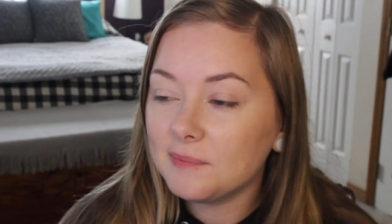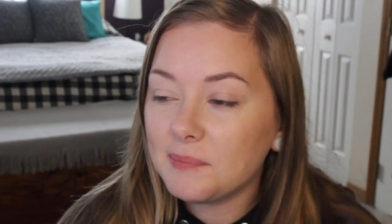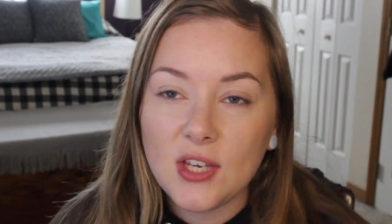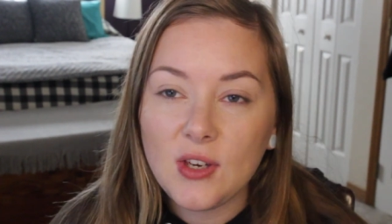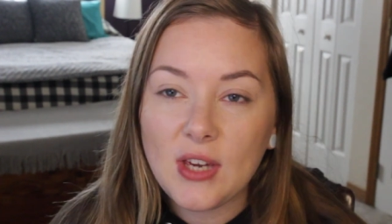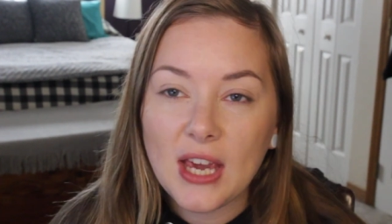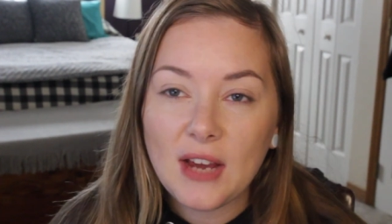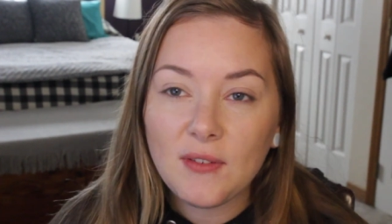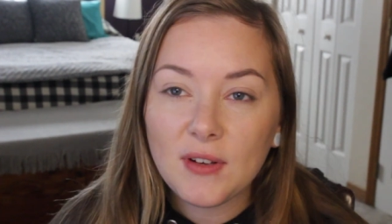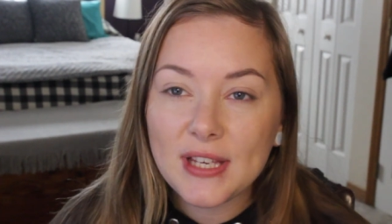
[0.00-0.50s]
You
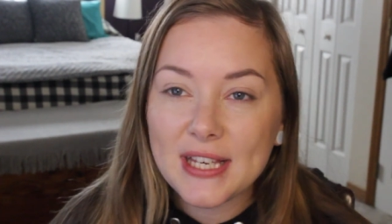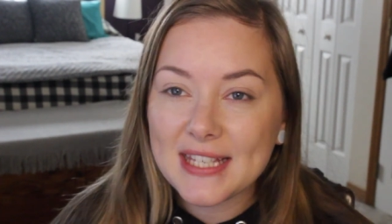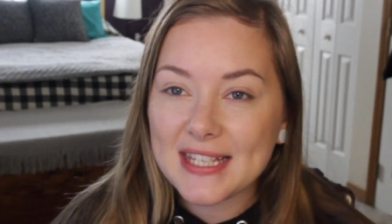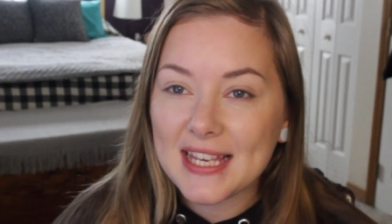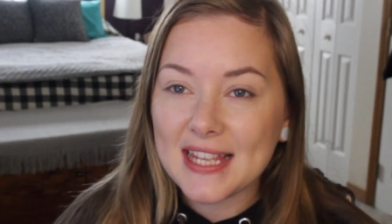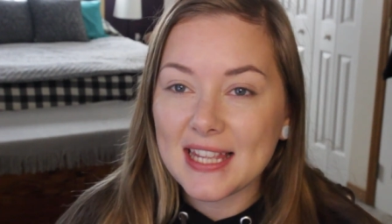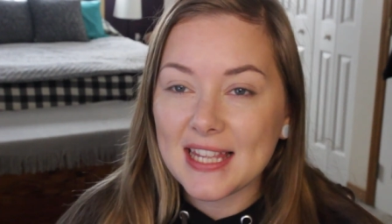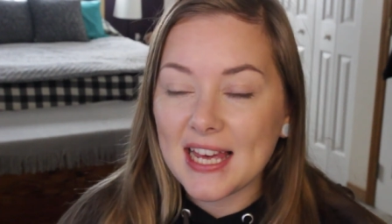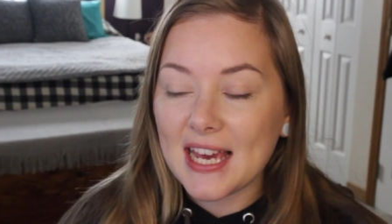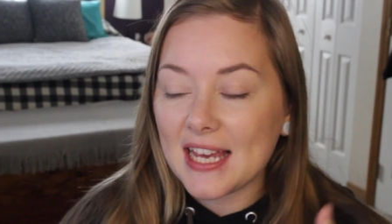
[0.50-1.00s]
can't really say
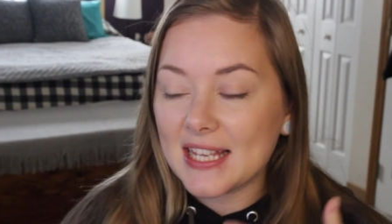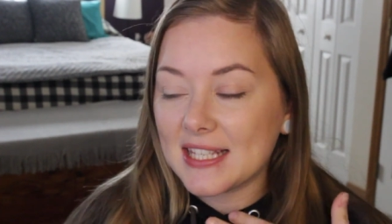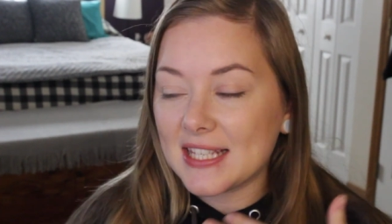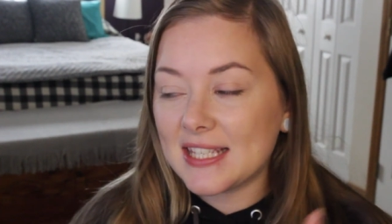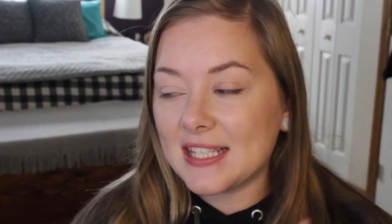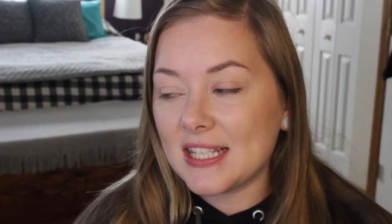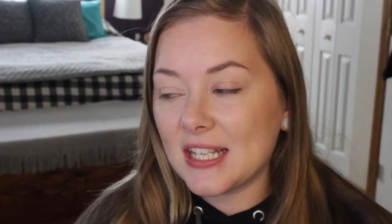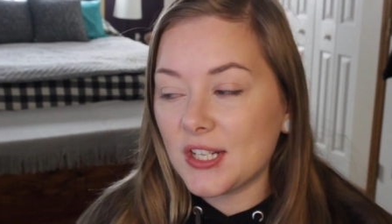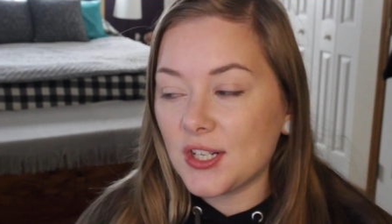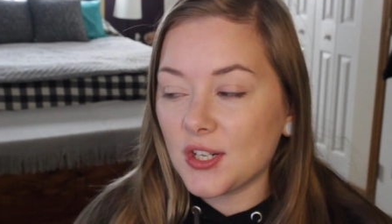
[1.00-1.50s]
that it has a
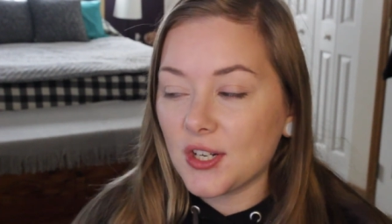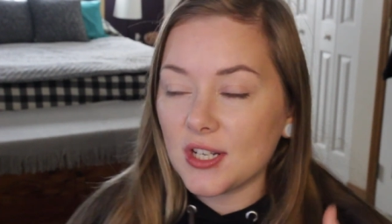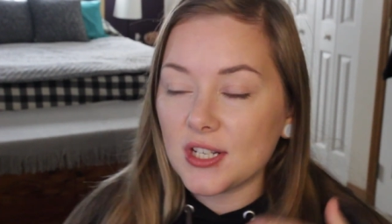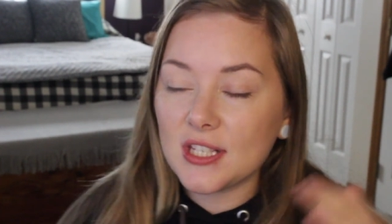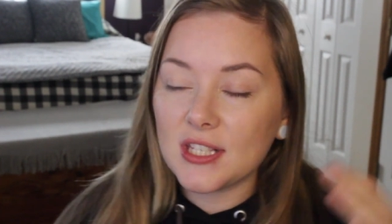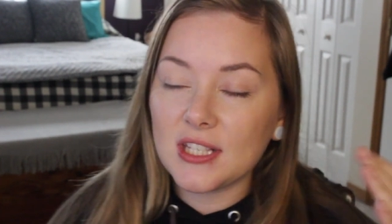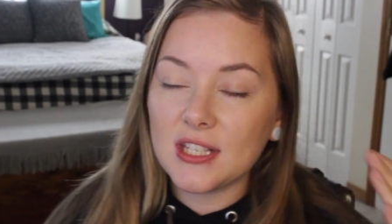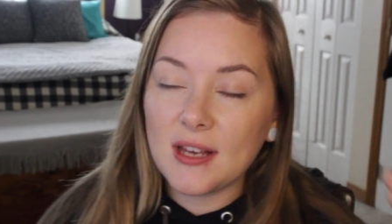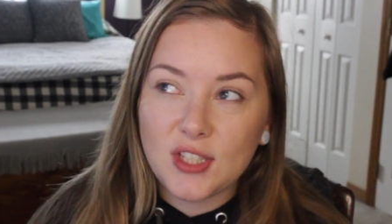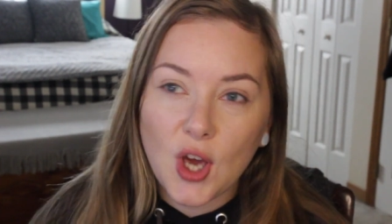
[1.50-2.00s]

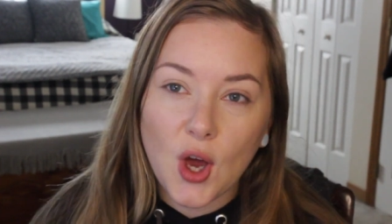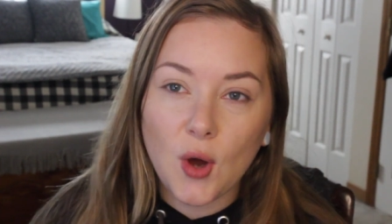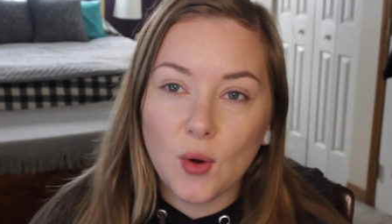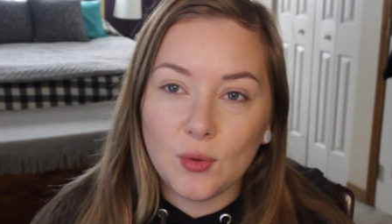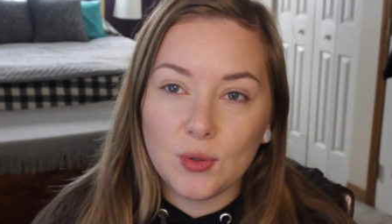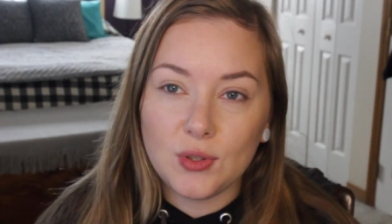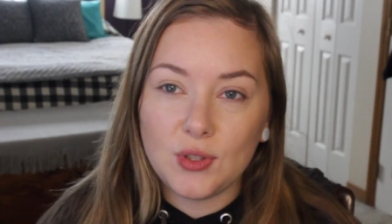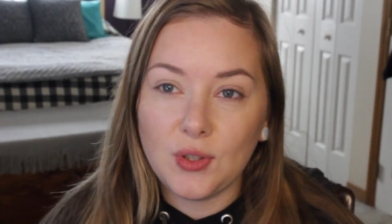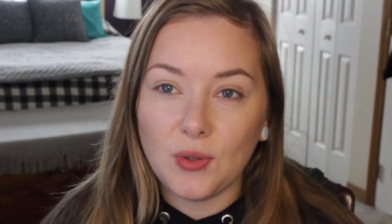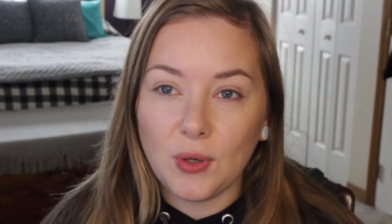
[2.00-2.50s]
citrus
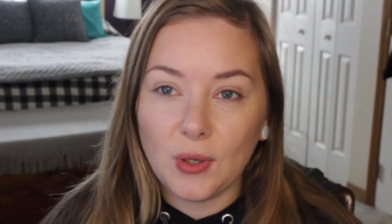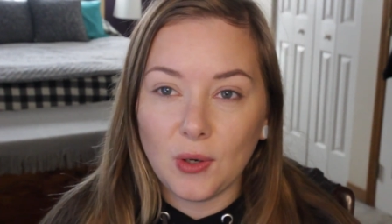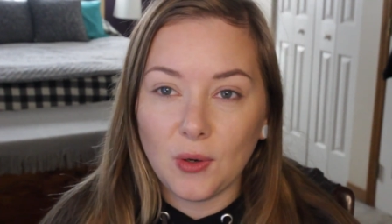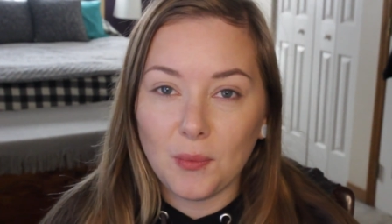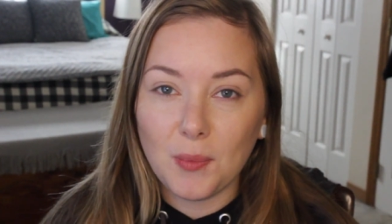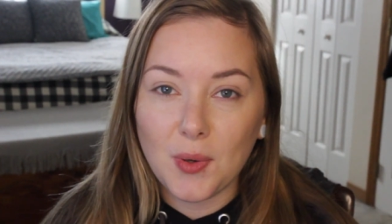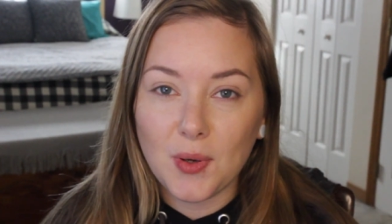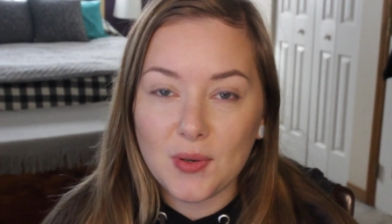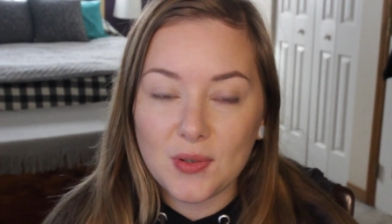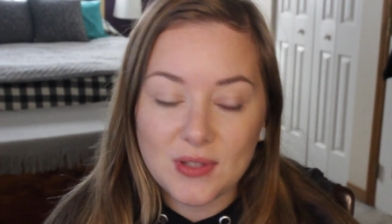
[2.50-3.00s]
tone to it
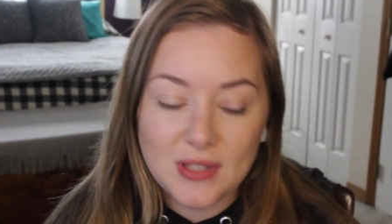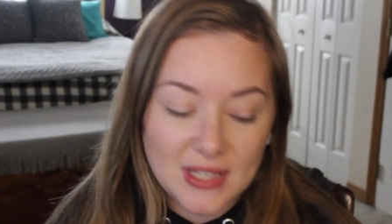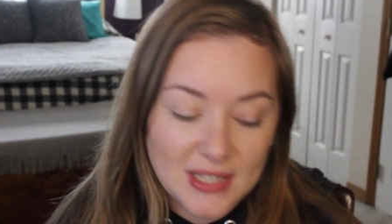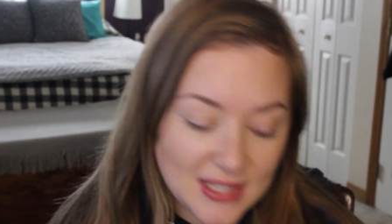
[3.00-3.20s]
almost.